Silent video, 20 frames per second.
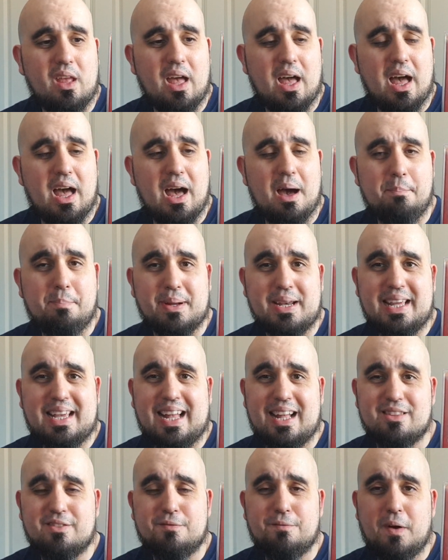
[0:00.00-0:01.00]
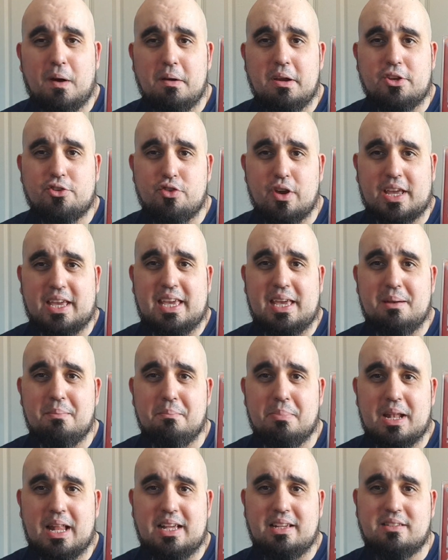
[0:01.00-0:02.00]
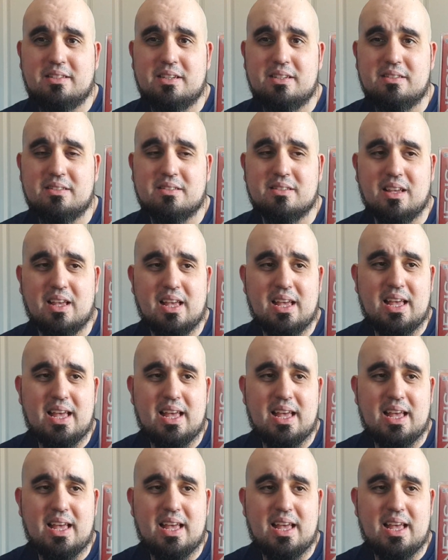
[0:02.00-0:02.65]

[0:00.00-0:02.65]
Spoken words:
but it gets very tricky in places,